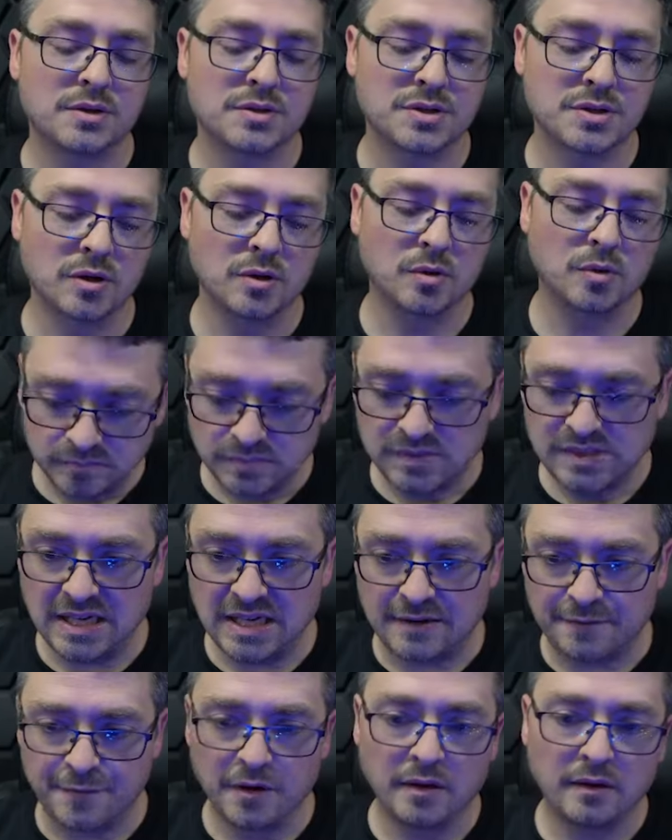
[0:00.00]
So
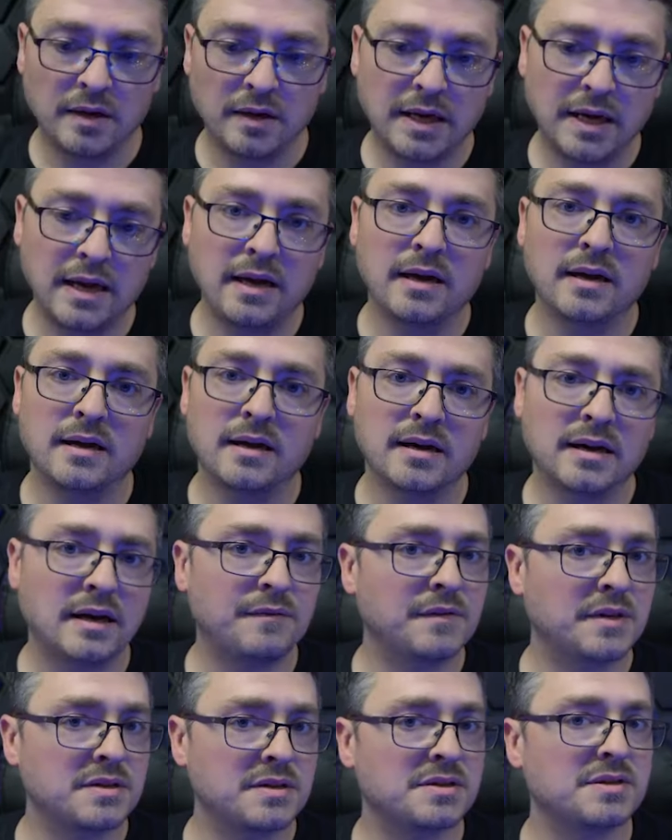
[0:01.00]
definitely,
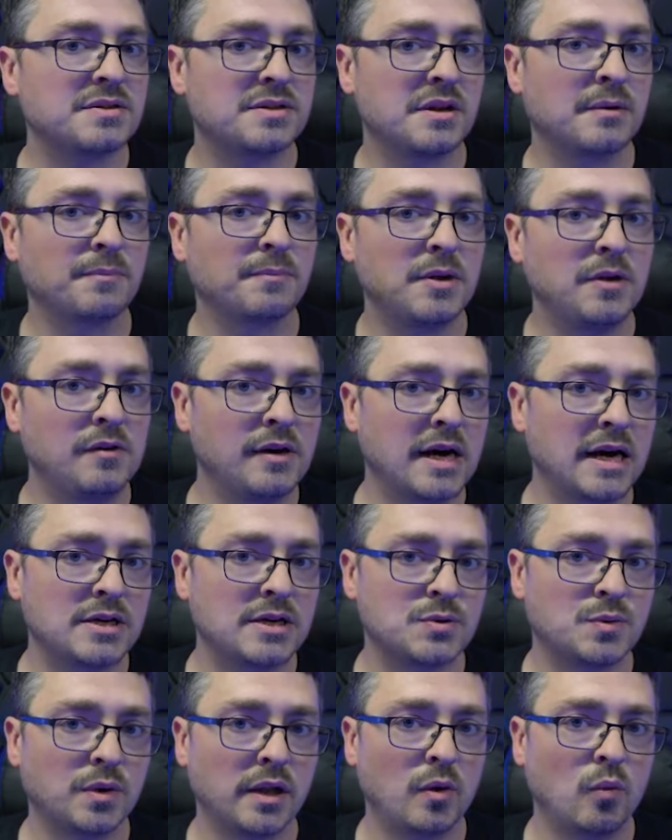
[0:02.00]
if this is something you
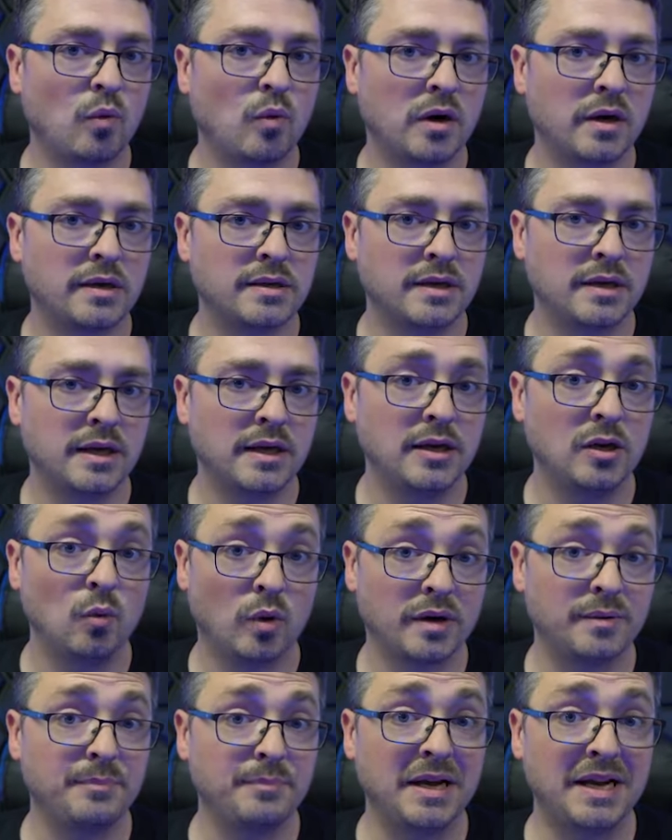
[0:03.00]
guys really want and you
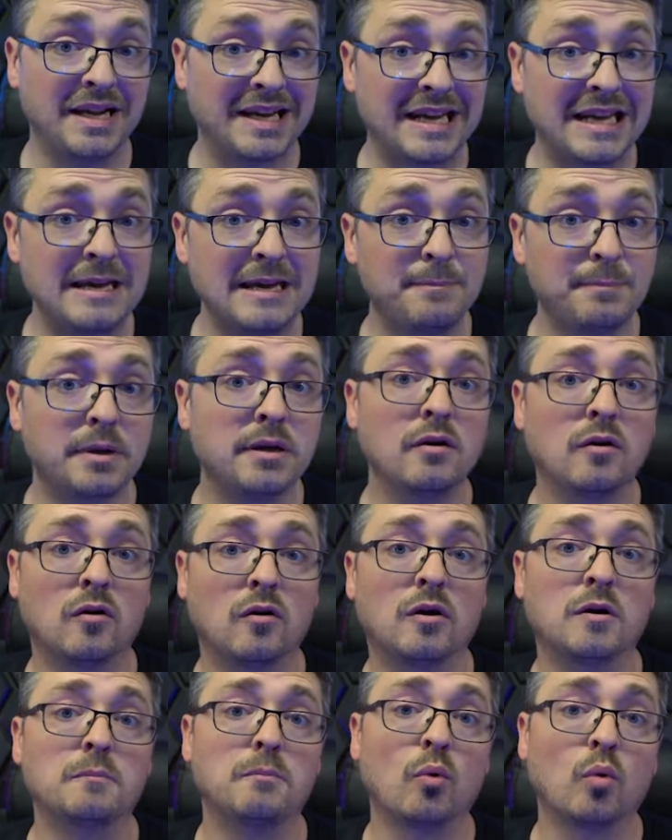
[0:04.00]
want me to keep it
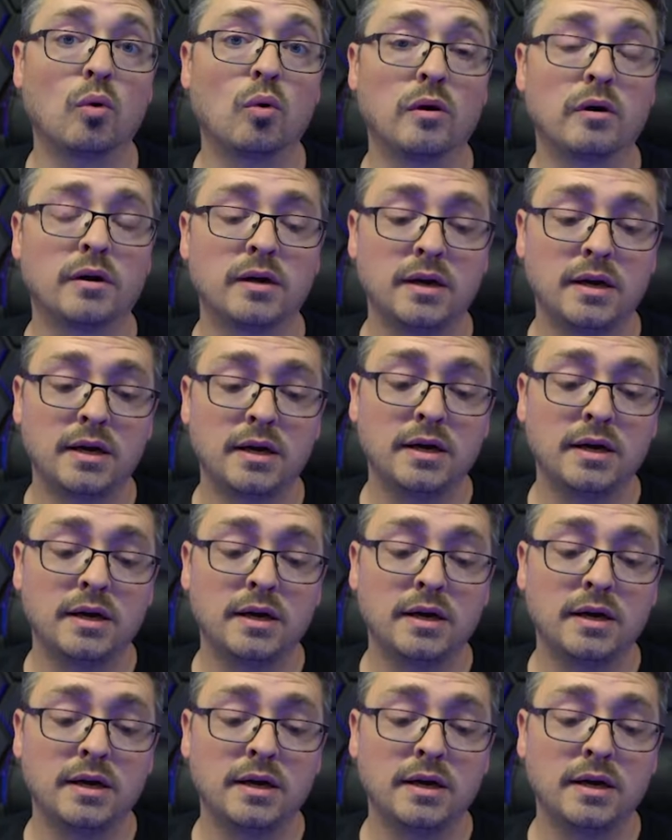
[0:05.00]
on board,